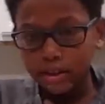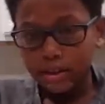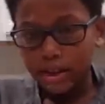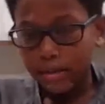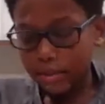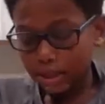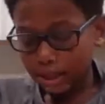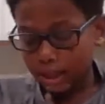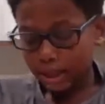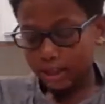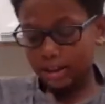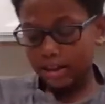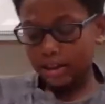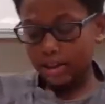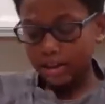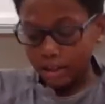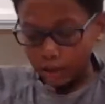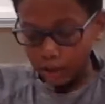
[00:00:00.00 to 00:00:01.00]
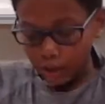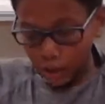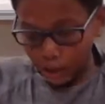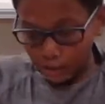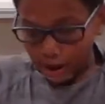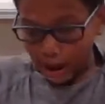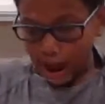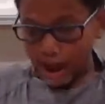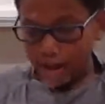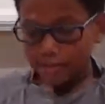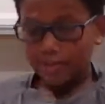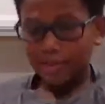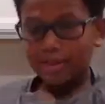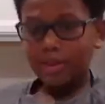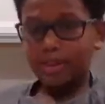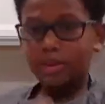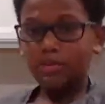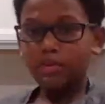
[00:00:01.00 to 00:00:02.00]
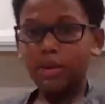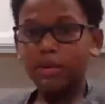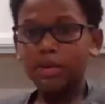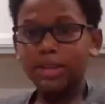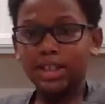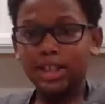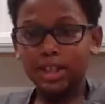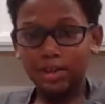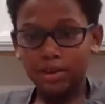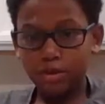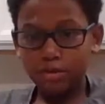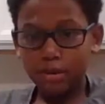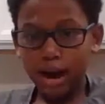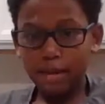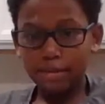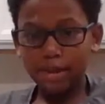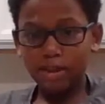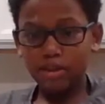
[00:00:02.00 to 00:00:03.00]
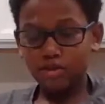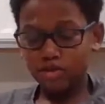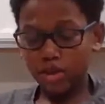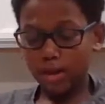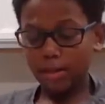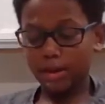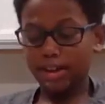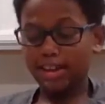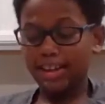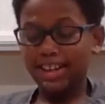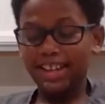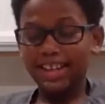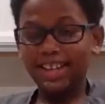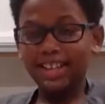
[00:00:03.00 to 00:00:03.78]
I mean, like, your mom, you always get your mom in trouble.